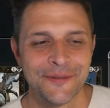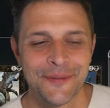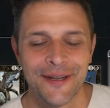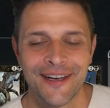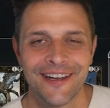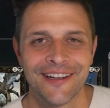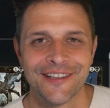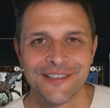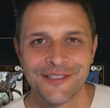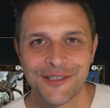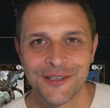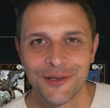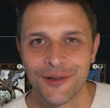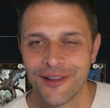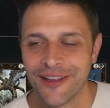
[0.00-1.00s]
but it is
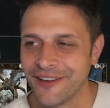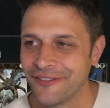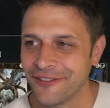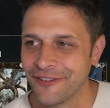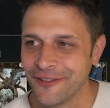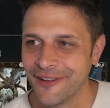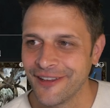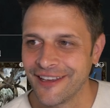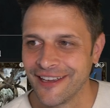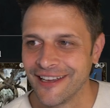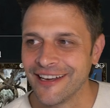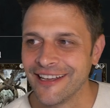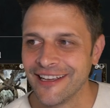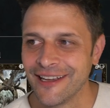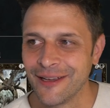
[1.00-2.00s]
too late for the
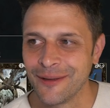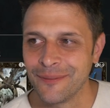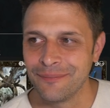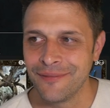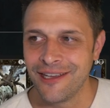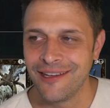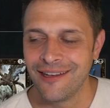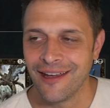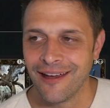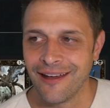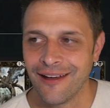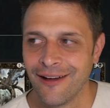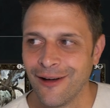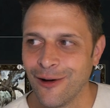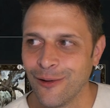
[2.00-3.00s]
kitty.
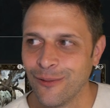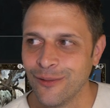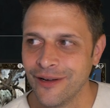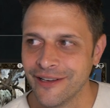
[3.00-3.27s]
Meow.